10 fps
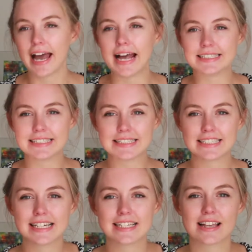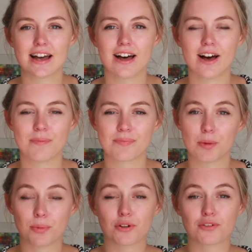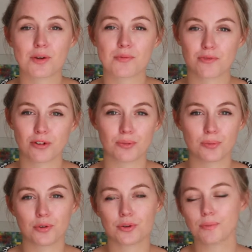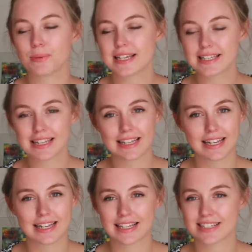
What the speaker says: And this is a perfume rollerball. Basically,